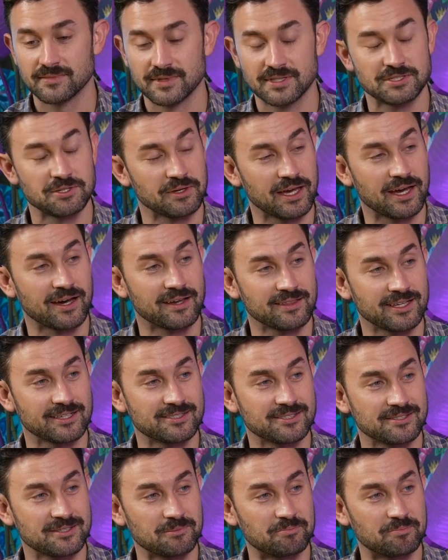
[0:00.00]
So
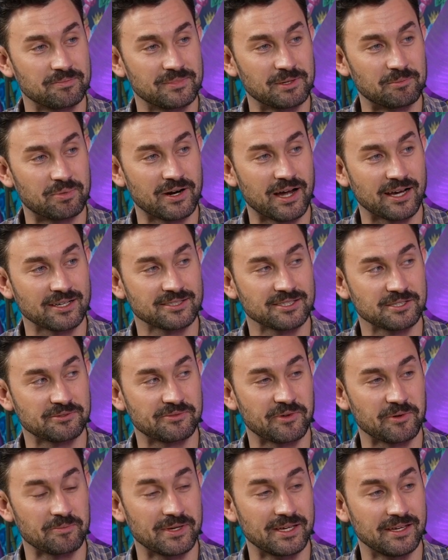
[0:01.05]
that's the process
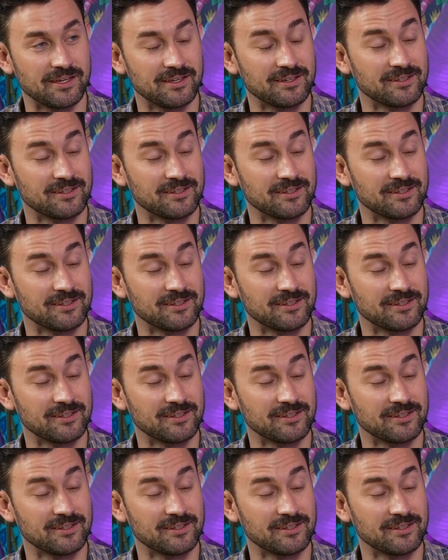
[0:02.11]
for me.